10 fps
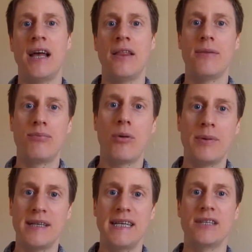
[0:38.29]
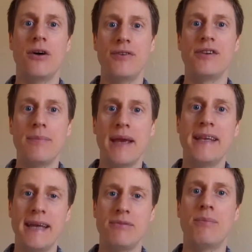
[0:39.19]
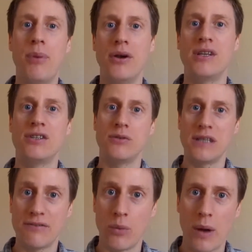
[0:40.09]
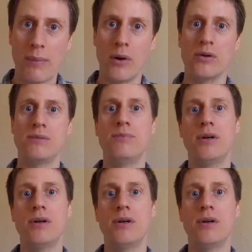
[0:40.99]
the properties of your domain name to point it to a different web host,